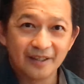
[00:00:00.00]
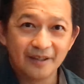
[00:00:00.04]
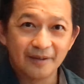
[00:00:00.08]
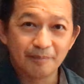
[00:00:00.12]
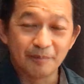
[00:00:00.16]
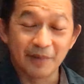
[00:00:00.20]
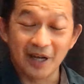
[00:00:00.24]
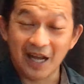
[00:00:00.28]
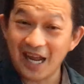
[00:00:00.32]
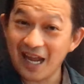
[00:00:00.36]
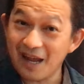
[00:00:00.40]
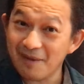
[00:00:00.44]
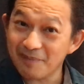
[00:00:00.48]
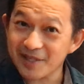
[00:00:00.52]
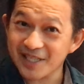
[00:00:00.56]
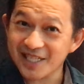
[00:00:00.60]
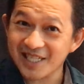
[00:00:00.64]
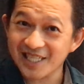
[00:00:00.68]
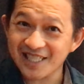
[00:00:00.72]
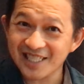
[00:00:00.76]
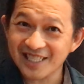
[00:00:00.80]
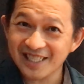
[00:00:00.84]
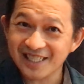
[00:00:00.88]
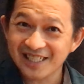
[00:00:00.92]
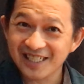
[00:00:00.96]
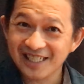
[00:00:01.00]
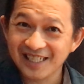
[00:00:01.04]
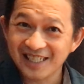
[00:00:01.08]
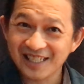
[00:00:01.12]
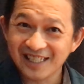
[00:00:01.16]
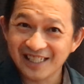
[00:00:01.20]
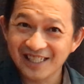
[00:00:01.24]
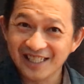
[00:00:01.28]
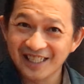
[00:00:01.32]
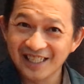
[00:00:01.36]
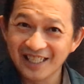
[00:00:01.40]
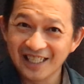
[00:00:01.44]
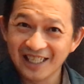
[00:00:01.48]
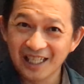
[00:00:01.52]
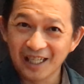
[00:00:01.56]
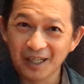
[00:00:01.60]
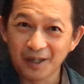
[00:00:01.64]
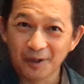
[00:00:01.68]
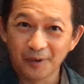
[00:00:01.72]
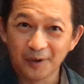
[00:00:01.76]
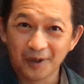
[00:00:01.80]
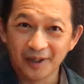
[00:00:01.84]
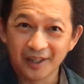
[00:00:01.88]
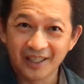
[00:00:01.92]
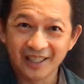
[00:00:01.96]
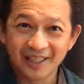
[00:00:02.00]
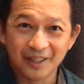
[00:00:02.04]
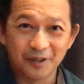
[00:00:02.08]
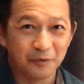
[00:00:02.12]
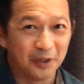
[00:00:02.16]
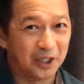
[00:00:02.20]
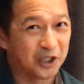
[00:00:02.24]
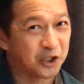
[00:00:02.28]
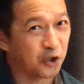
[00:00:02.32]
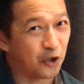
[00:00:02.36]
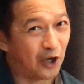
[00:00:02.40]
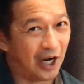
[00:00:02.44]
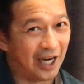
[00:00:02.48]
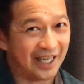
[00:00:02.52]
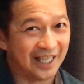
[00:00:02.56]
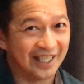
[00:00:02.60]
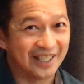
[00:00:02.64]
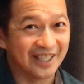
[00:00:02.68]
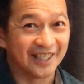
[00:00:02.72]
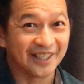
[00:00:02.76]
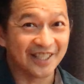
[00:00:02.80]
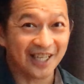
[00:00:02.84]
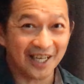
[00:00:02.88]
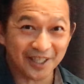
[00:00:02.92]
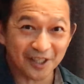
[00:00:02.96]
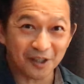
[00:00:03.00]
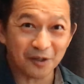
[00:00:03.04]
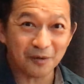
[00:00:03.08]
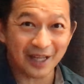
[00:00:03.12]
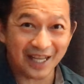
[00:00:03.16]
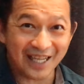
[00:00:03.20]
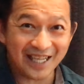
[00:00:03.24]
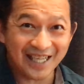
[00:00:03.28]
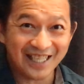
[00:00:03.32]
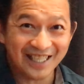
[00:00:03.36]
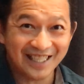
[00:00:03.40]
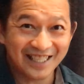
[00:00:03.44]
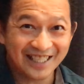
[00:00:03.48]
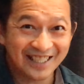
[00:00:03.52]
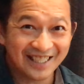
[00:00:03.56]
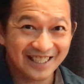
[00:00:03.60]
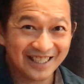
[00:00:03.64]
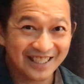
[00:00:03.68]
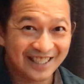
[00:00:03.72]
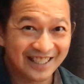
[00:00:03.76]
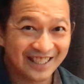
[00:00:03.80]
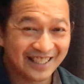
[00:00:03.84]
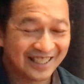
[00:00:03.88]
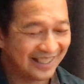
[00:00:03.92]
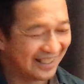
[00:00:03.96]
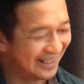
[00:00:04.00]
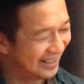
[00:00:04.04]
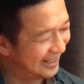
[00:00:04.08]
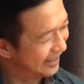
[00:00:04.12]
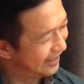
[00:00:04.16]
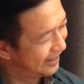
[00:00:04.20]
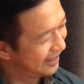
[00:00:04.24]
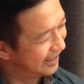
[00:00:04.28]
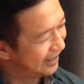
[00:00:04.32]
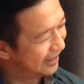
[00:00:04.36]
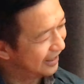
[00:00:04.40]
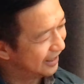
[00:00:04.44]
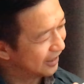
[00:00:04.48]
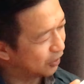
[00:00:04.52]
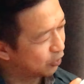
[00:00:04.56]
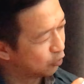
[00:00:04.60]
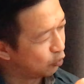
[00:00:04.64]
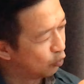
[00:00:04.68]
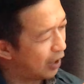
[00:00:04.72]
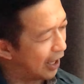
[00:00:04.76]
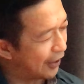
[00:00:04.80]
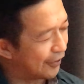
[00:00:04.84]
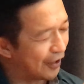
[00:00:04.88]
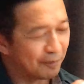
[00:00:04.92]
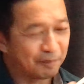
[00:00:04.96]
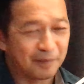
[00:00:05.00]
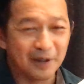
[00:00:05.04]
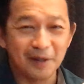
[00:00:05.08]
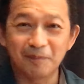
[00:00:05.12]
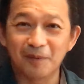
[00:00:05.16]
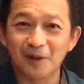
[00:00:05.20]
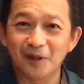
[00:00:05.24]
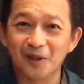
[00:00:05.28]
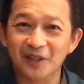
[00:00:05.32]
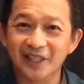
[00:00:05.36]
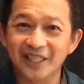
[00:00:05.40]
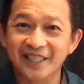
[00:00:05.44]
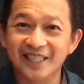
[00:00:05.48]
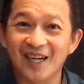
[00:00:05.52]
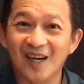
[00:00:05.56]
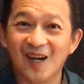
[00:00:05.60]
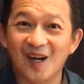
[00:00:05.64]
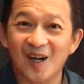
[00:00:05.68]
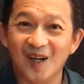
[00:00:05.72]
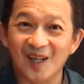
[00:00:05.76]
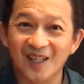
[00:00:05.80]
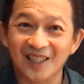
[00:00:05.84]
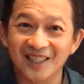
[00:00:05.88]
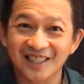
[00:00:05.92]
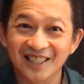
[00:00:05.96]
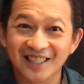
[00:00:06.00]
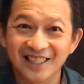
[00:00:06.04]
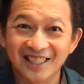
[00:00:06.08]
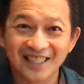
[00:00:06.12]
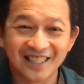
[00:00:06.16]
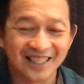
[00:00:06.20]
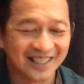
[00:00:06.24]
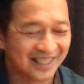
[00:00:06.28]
Perhaps we try in another way. 200 people in the hall.